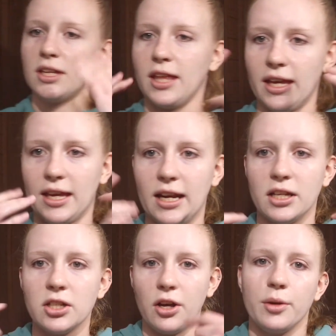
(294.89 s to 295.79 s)
can like get
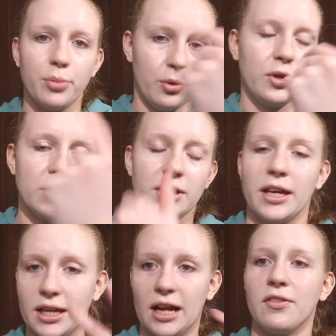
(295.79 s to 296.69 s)
into all the pores and
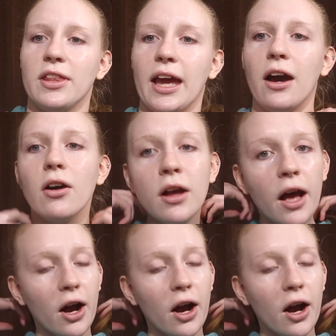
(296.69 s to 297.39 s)
like get everything out.